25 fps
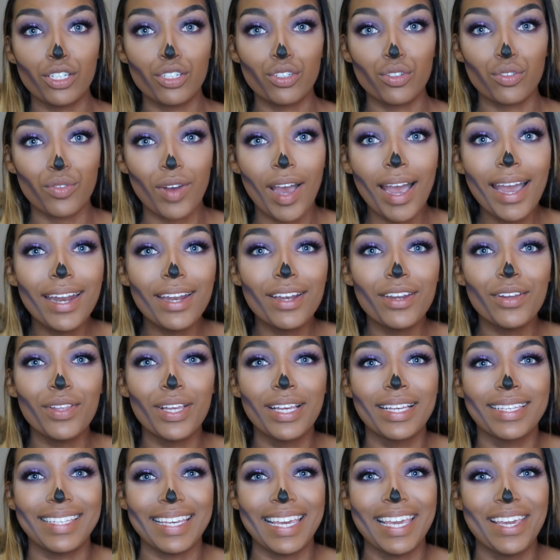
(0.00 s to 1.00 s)
I try to do
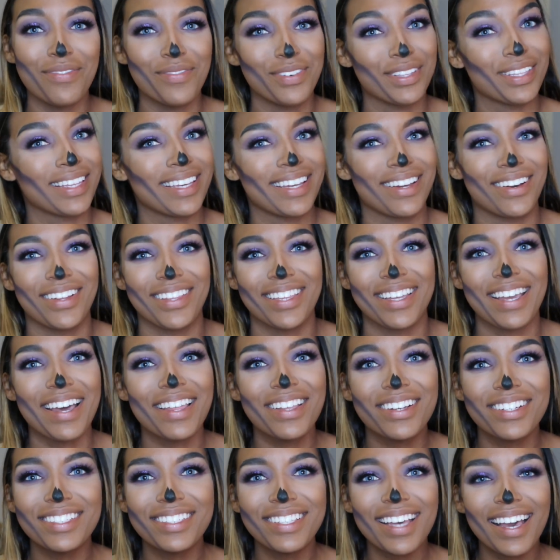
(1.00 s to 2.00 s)
this evenly on the
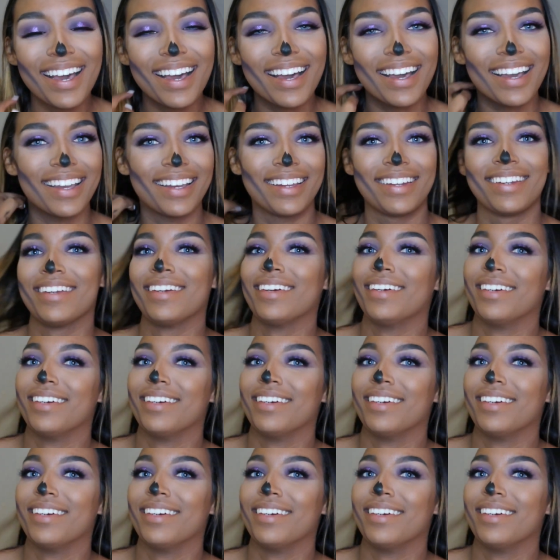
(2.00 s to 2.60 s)
other side.